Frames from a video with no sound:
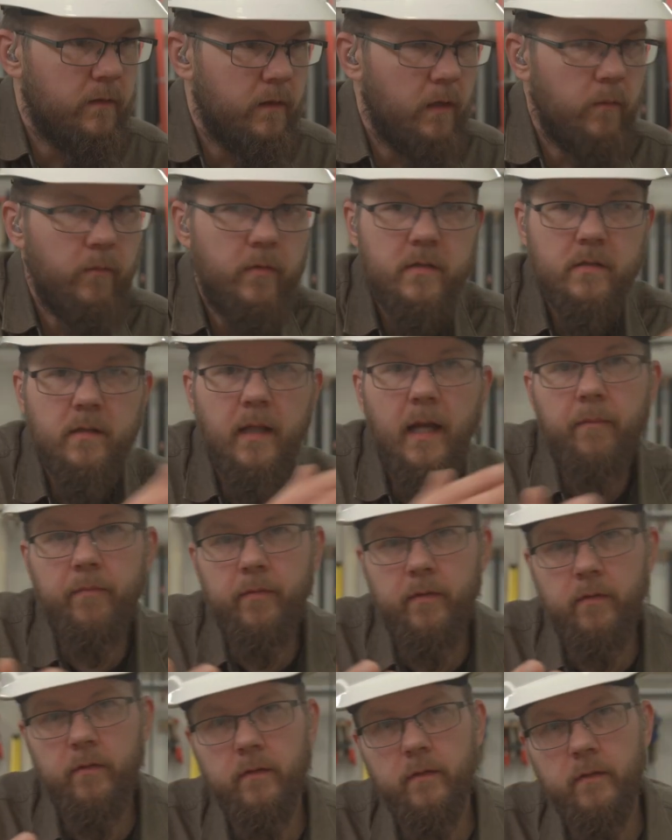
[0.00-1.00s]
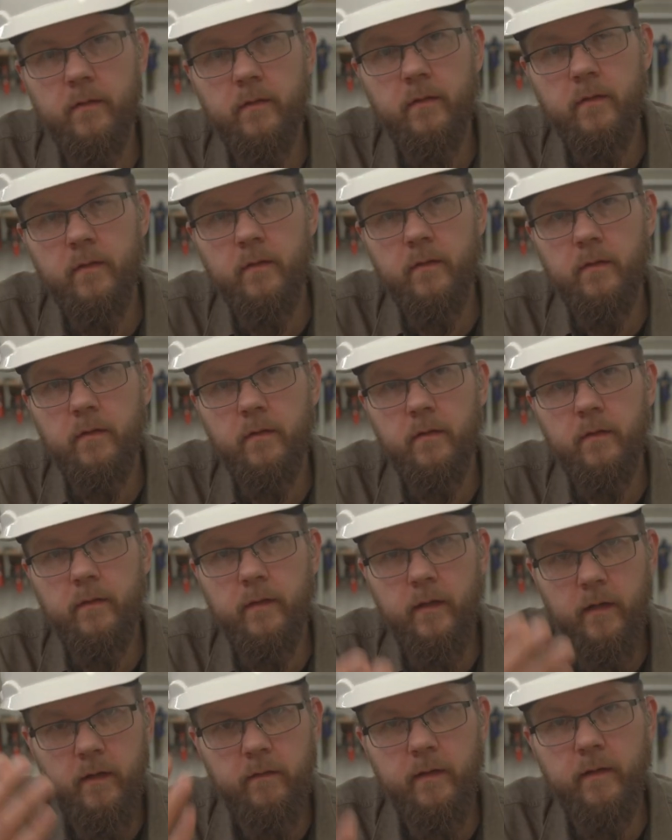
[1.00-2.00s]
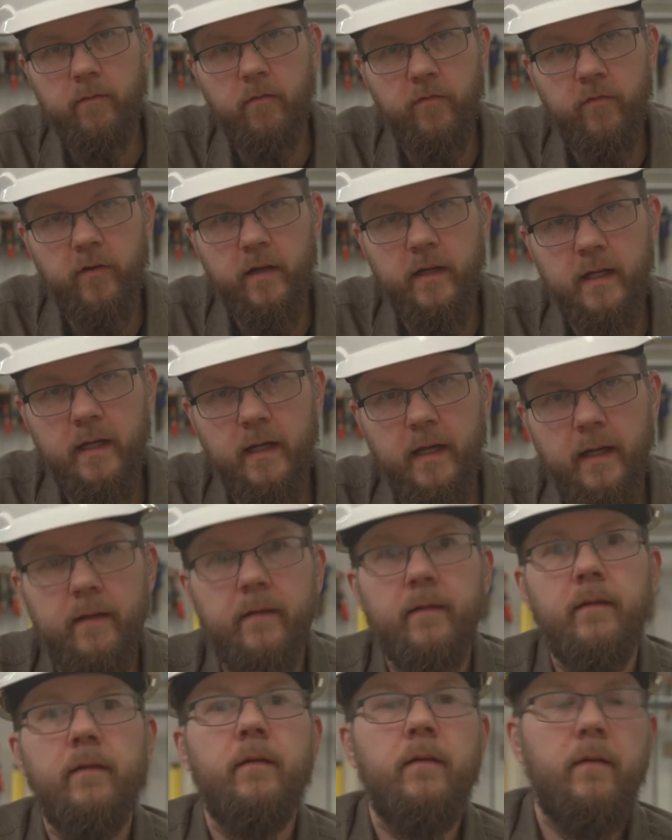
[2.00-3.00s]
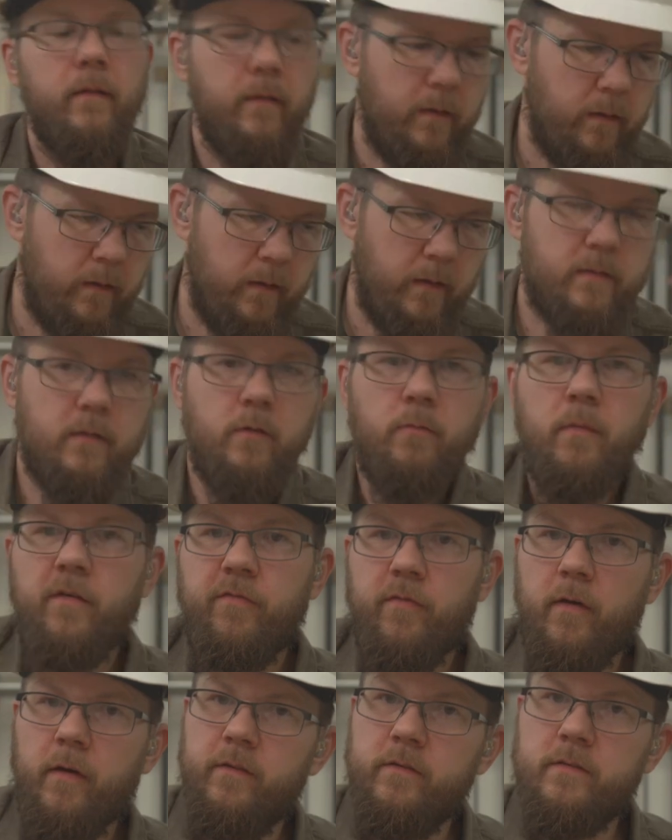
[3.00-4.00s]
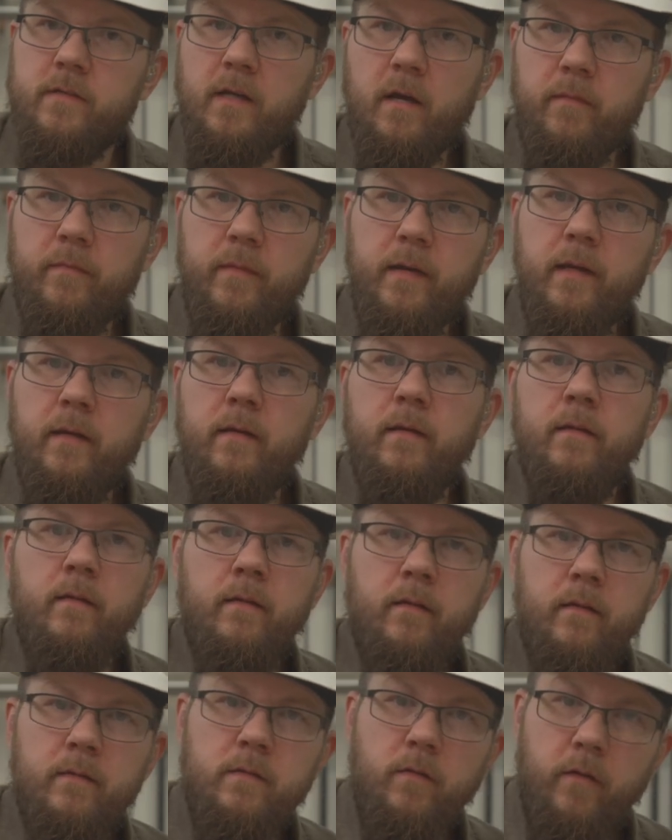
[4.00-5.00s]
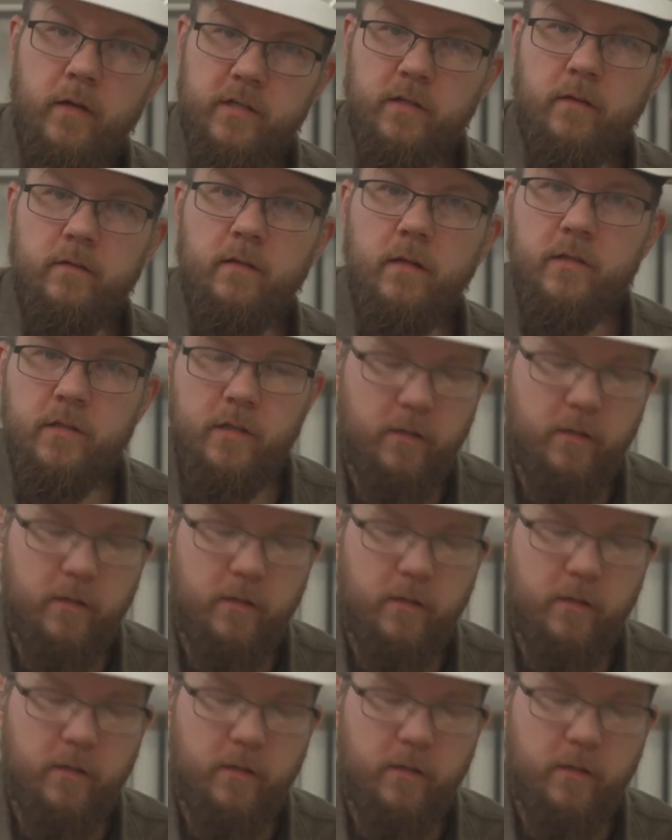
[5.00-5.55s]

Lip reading: I'm gonna slap you. And then you'll never forget again. That's how my father taught me, so I shall teach